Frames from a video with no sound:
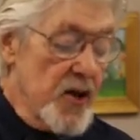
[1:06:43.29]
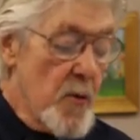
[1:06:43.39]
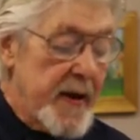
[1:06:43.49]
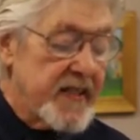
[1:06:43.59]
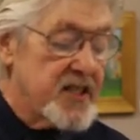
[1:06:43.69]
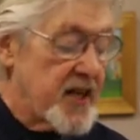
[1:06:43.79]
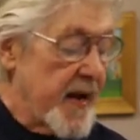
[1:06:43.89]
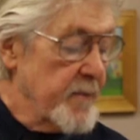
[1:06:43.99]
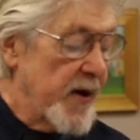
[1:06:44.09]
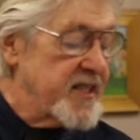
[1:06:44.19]
You make the
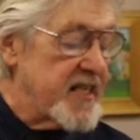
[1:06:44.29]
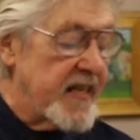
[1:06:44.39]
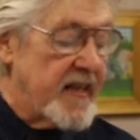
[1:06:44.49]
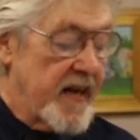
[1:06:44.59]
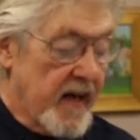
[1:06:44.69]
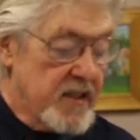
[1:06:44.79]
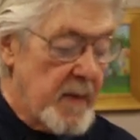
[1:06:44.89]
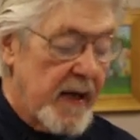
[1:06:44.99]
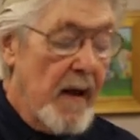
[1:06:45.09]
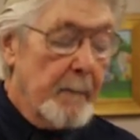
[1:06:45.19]
same wages that the niggers
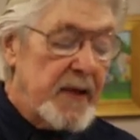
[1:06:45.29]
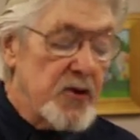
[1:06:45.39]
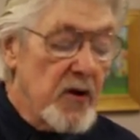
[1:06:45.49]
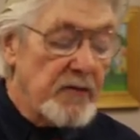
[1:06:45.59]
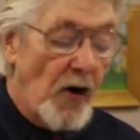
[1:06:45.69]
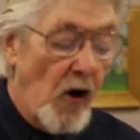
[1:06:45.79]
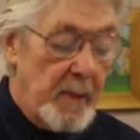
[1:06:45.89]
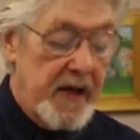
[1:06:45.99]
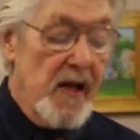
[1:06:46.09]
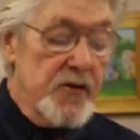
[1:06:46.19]
make, but you're the
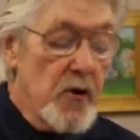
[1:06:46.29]
foreman.